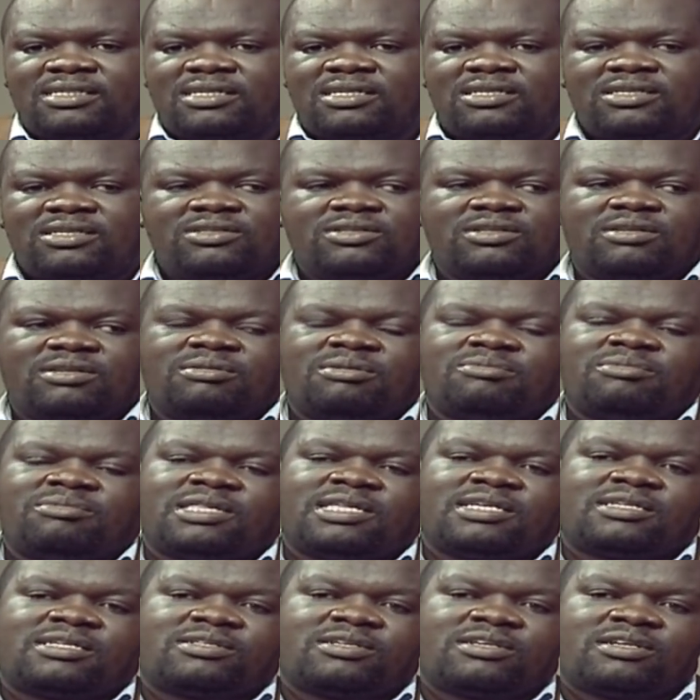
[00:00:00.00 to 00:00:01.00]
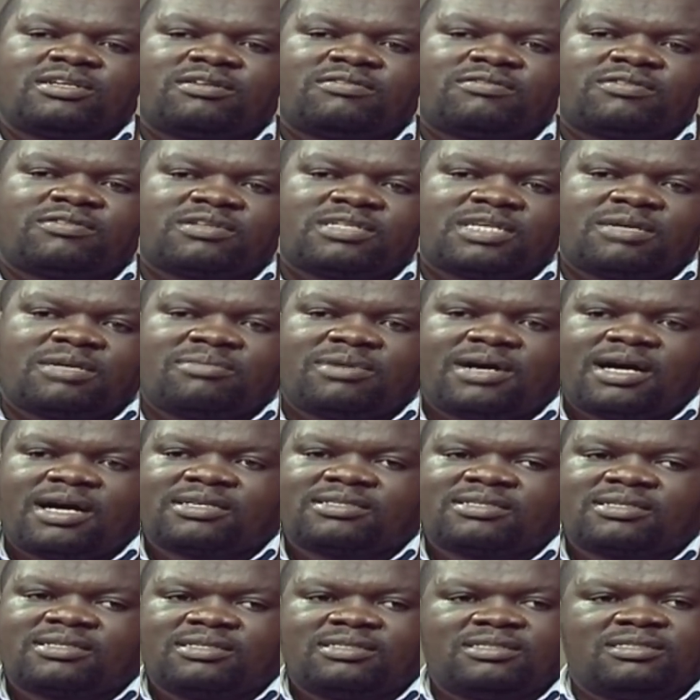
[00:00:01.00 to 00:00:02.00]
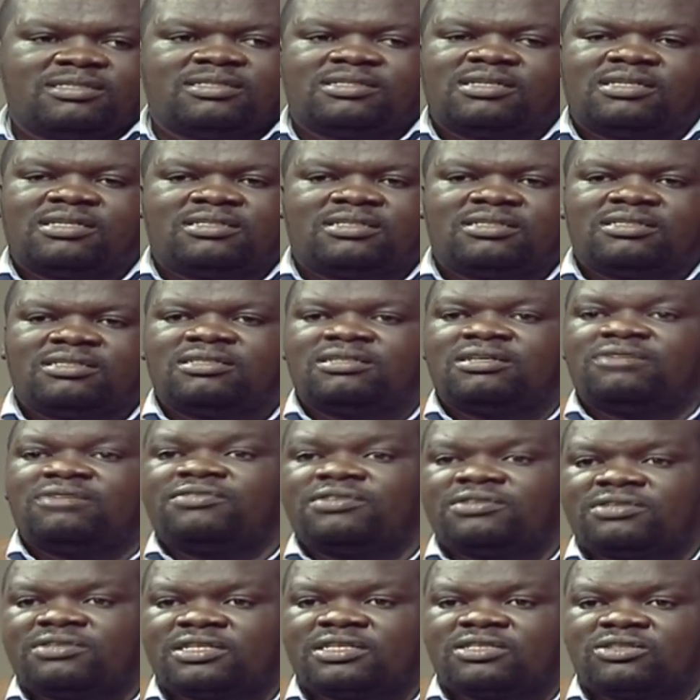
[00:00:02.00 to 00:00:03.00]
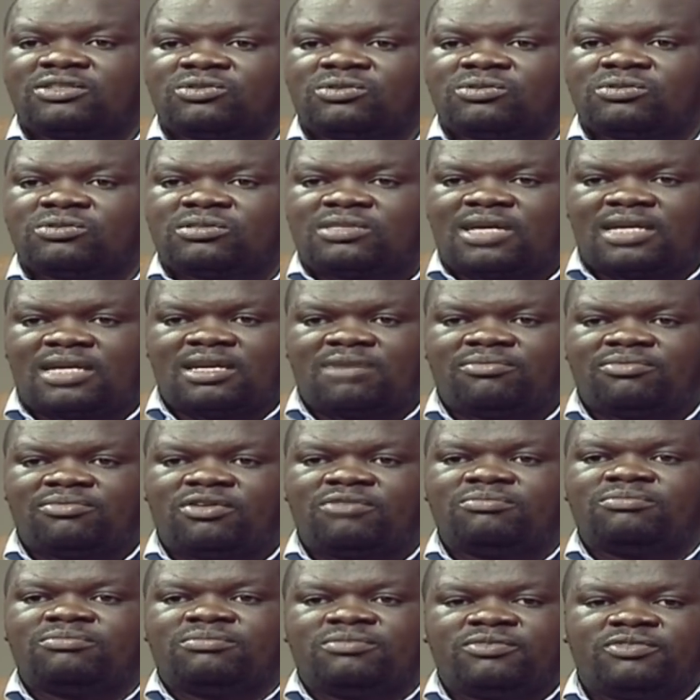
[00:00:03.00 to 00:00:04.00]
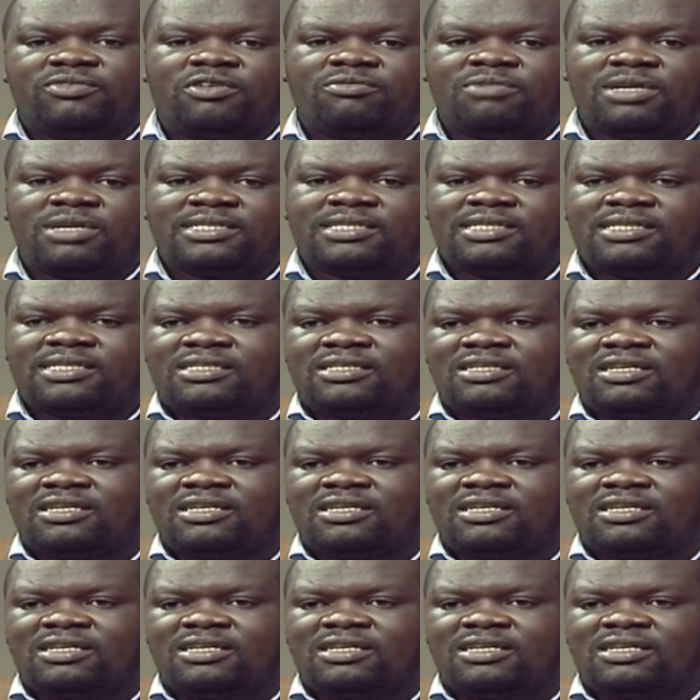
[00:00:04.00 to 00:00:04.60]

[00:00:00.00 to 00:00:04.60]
You remember the story of Rosa Parks and, and refusing to stand up from, from a seat.